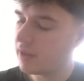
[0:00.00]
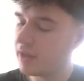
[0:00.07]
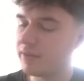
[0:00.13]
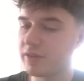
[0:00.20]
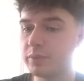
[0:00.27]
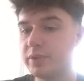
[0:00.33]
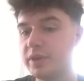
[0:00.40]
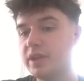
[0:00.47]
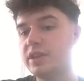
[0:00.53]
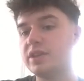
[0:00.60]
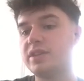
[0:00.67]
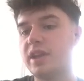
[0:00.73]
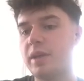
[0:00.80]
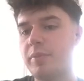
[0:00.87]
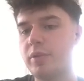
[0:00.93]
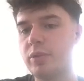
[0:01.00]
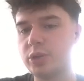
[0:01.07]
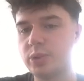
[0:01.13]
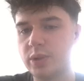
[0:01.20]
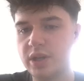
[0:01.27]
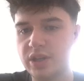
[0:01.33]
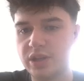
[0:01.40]
we have completed the step in which
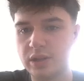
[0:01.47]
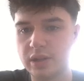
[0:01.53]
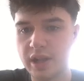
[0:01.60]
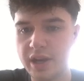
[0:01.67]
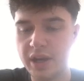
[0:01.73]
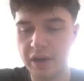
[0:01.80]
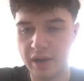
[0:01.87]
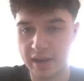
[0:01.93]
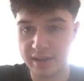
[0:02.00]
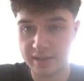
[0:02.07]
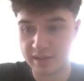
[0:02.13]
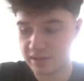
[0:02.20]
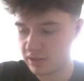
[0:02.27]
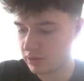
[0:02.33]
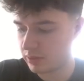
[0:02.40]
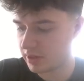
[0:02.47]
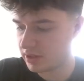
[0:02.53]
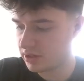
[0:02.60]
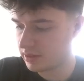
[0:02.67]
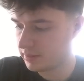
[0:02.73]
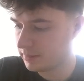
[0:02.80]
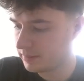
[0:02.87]
we need to linearize this
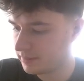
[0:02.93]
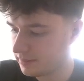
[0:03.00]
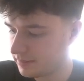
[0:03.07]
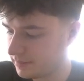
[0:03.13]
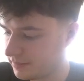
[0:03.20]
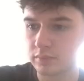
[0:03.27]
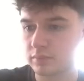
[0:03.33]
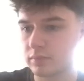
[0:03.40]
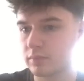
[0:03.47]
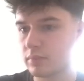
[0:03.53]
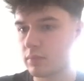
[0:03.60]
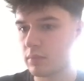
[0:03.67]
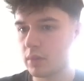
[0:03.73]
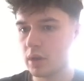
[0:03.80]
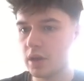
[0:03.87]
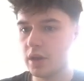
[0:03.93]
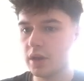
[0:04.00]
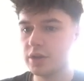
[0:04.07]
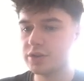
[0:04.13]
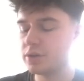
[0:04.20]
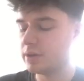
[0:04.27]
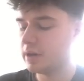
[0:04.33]
equation.
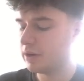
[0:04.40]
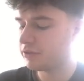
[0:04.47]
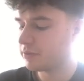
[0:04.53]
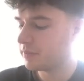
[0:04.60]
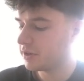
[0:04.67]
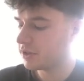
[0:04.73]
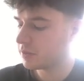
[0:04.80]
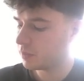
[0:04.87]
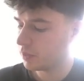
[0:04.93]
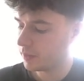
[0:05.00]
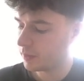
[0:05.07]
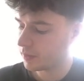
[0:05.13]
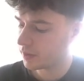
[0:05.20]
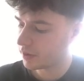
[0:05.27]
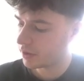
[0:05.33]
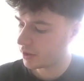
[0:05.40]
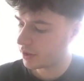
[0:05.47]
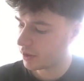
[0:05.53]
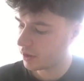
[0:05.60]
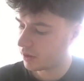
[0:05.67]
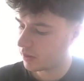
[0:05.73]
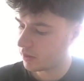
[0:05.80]
So now from this point, we're going to
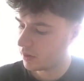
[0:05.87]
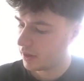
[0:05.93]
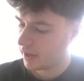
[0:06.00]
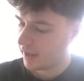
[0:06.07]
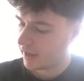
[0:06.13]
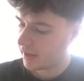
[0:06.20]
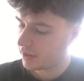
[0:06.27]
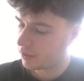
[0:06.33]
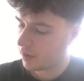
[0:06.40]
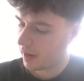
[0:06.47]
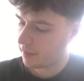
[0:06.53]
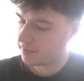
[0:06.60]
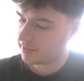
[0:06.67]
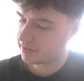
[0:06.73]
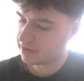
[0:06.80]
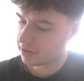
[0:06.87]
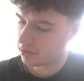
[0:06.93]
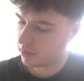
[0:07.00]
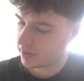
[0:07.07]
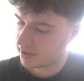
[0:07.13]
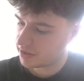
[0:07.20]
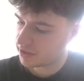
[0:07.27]
go and grab this
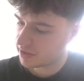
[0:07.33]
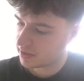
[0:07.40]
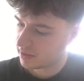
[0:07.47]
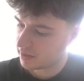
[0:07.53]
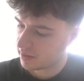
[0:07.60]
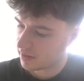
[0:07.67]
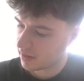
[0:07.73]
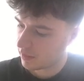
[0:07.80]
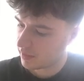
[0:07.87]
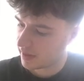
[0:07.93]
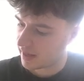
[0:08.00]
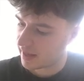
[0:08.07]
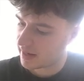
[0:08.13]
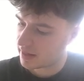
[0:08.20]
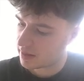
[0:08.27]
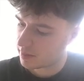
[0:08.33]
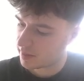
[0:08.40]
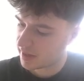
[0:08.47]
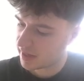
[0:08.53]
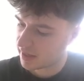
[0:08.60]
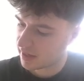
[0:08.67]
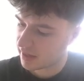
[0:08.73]
equation that we had at the
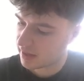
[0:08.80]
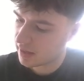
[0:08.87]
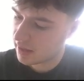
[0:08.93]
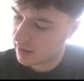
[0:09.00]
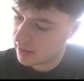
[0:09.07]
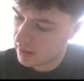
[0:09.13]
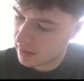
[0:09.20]
beginning.